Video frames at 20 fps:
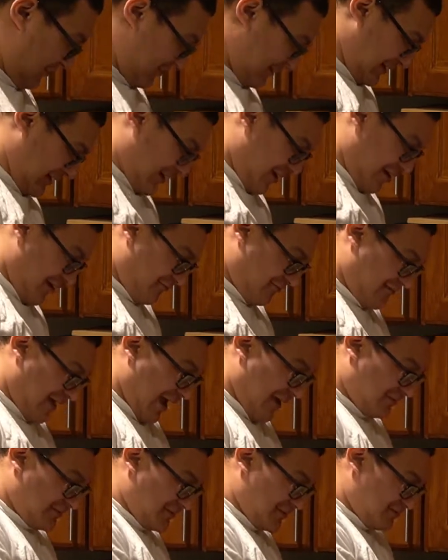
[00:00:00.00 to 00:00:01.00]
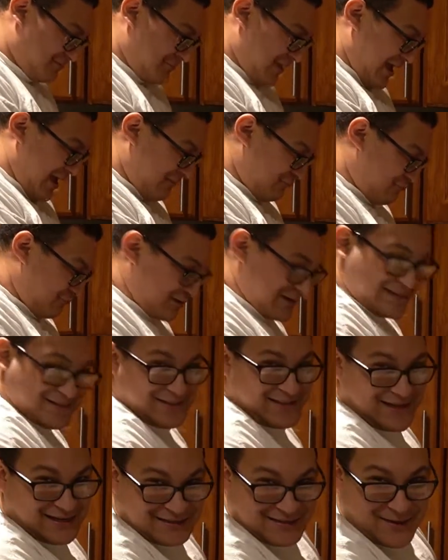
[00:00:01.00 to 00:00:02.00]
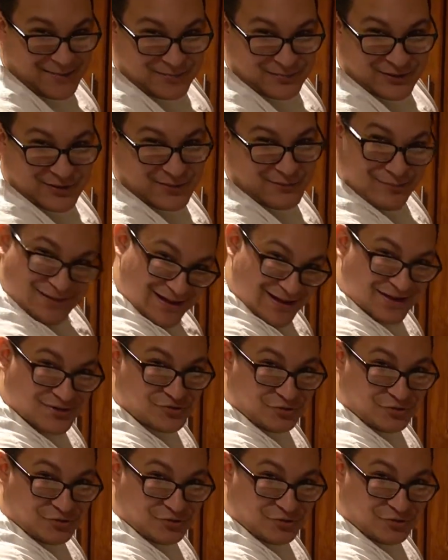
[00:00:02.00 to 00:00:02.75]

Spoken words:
we're going to unwrap this bad boy, slice up a little bit, and